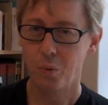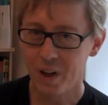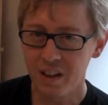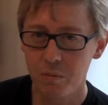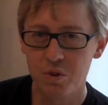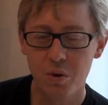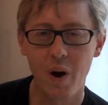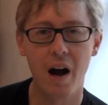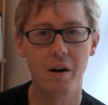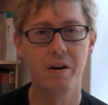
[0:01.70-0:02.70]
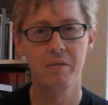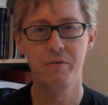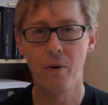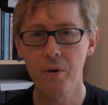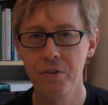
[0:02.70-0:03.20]
Welcome to our
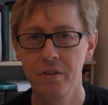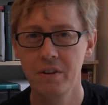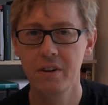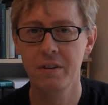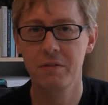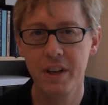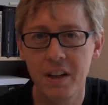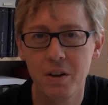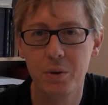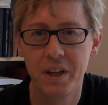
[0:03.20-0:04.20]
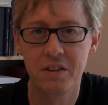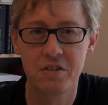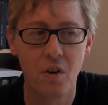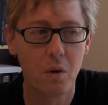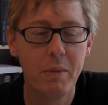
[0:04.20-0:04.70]
fourth video
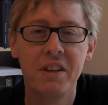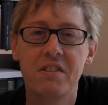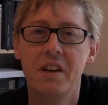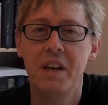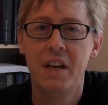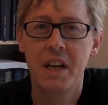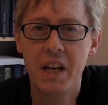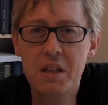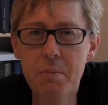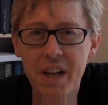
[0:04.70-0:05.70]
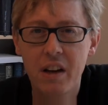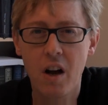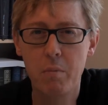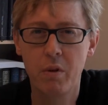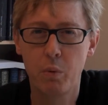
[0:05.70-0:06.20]
installment. It's been a
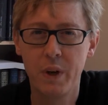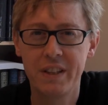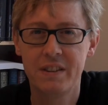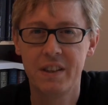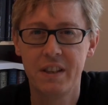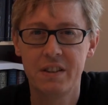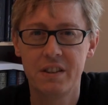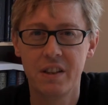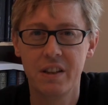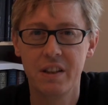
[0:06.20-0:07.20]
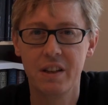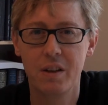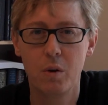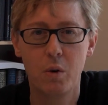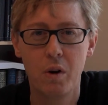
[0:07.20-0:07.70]
couple of weeks since
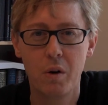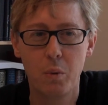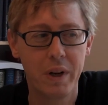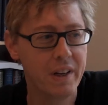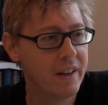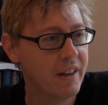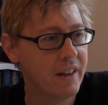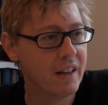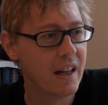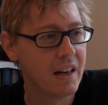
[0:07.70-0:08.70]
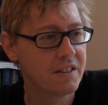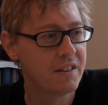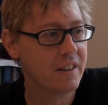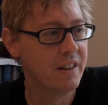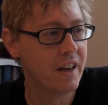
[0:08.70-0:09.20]
we
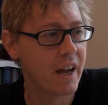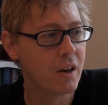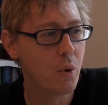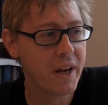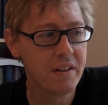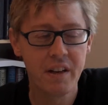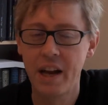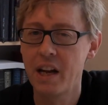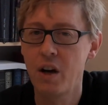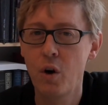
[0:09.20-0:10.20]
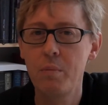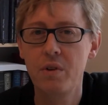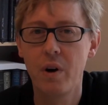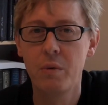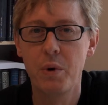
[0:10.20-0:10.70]
last acquainted, and I hope
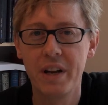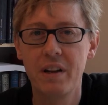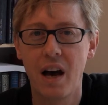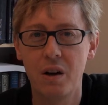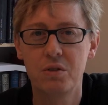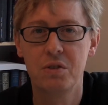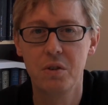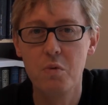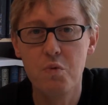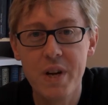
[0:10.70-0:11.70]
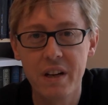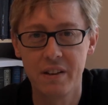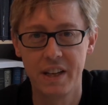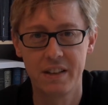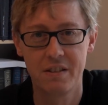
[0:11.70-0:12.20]
you are ready now to
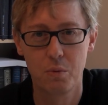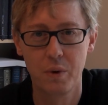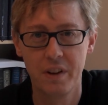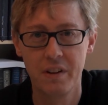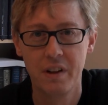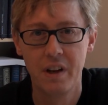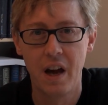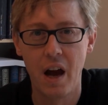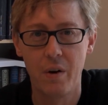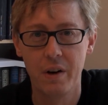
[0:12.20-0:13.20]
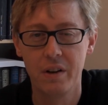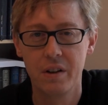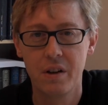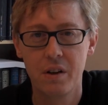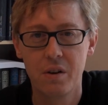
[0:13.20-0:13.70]
reconnect with our
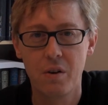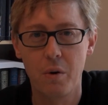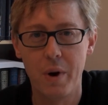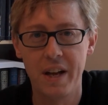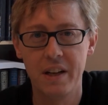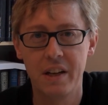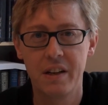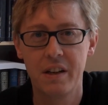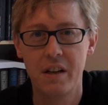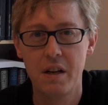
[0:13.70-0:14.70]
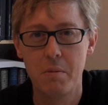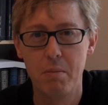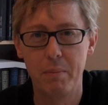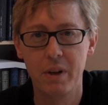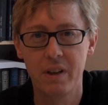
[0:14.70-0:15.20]
Quranic
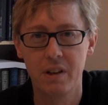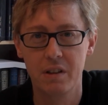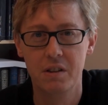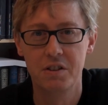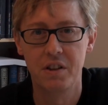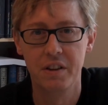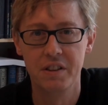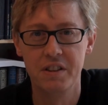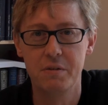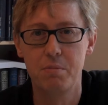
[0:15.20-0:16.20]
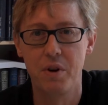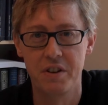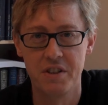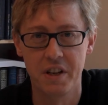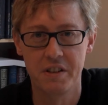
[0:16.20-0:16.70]
Biblical Studies
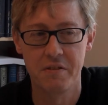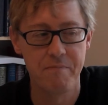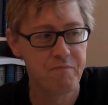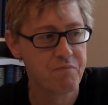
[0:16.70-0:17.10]
project.